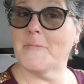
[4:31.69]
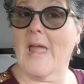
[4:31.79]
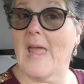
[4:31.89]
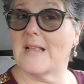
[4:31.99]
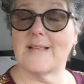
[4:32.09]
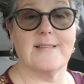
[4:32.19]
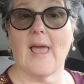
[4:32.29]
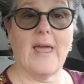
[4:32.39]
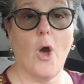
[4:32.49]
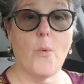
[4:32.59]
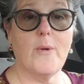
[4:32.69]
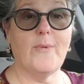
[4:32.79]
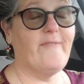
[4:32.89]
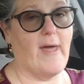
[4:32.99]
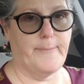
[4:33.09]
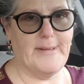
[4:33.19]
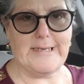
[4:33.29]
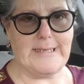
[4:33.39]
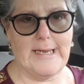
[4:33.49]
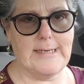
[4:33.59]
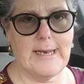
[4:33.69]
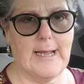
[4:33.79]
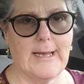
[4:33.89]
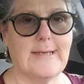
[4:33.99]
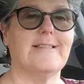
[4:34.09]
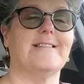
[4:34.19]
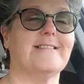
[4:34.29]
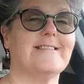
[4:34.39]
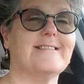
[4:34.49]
So let's get going. We've got a busy day today, guys.